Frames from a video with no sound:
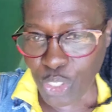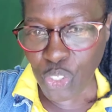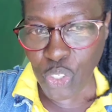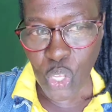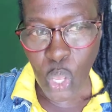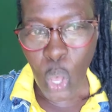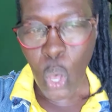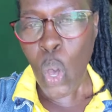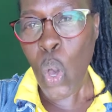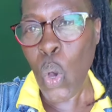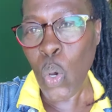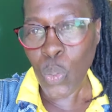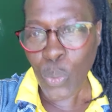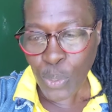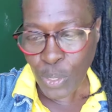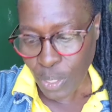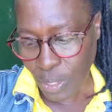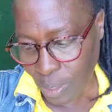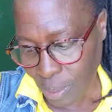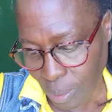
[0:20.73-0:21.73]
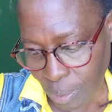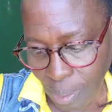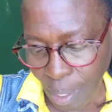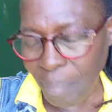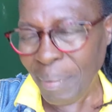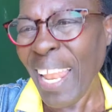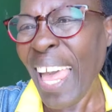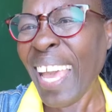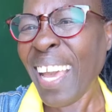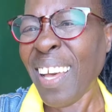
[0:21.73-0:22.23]
So,
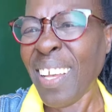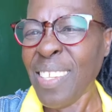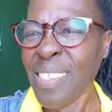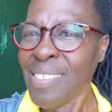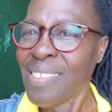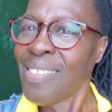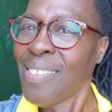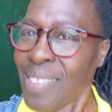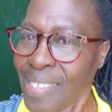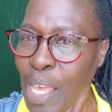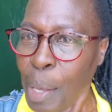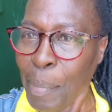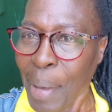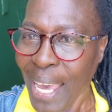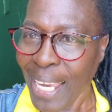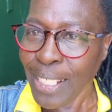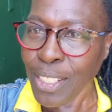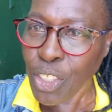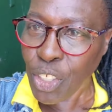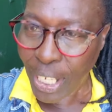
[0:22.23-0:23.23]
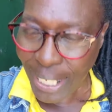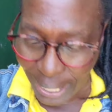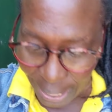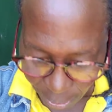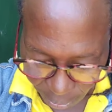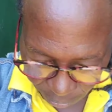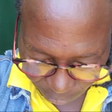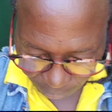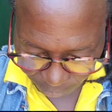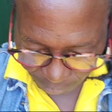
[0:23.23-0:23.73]
like a
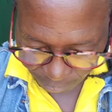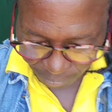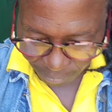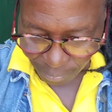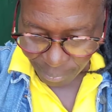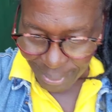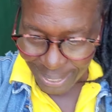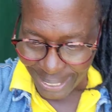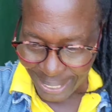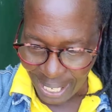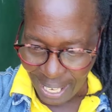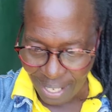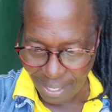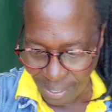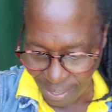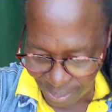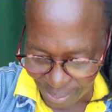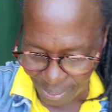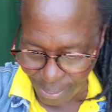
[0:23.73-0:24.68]
semi-tunnel. Yes.